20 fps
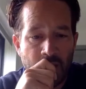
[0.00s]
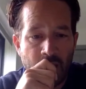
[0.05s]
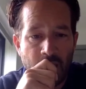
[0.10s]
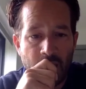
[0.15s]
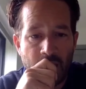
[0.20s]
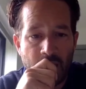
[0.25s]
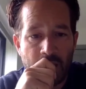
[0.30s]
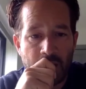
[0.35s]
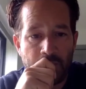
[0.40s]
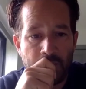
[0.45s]

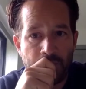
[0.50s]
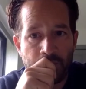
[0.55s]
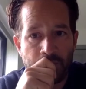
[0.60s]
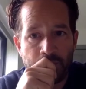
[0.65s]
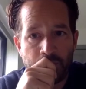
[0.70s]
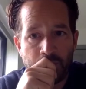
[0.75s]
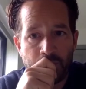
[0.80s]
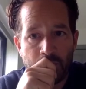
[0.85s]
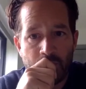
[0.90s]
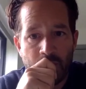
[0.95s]
And
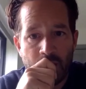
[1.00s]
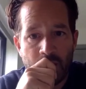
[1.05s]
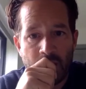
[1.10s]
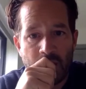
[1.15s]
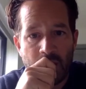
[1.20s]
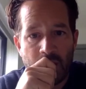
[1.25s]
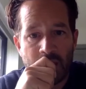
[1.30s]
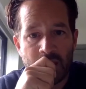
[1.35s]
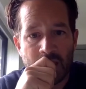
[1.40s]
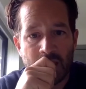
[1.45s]

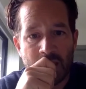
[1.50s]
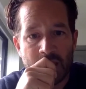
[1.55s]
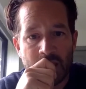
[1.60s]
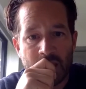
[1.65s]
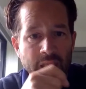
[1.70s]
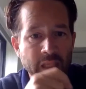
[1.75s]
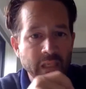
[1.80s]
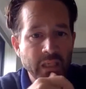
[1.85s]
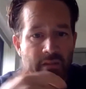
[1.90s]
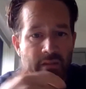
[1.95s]
I guess
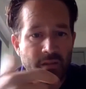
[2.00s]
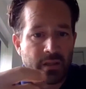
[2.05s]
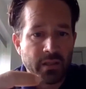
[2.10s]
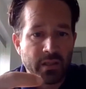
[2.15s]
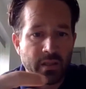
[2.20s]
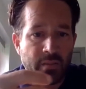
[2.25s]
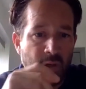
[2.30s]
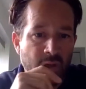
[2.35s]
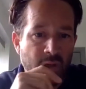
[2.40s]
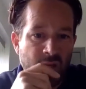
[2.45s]
the
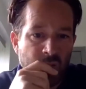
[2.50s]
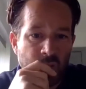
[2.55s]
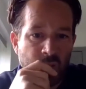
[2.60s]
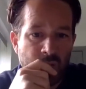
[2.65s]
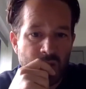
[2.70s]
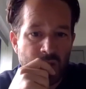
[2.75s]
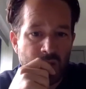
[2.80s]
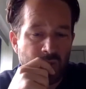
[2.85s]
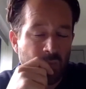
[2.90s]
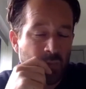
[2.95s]
market
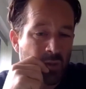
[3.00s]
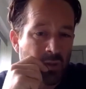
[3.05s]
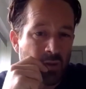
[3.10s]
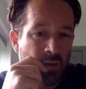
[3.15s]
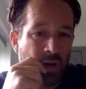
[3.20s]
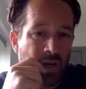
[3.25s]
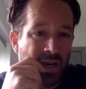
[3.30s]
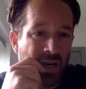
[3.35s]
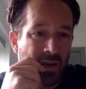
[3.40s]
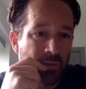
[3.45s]
was
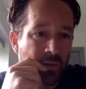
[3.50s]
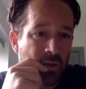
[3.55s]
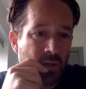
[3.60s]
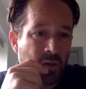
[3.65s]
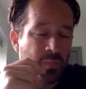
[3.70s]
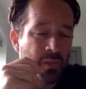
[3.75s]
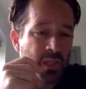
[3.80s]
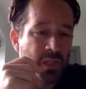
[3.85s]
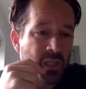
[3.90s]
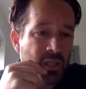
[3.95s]
crying out for
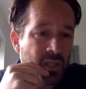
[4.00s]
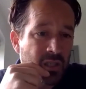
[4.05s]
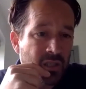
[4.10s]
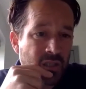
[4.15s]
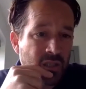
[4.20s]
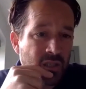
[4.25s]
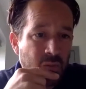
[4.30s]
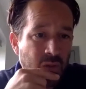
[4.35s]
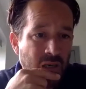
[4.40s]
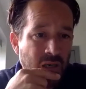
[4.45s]
competition
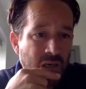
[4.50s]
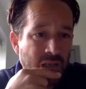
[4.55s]
as well.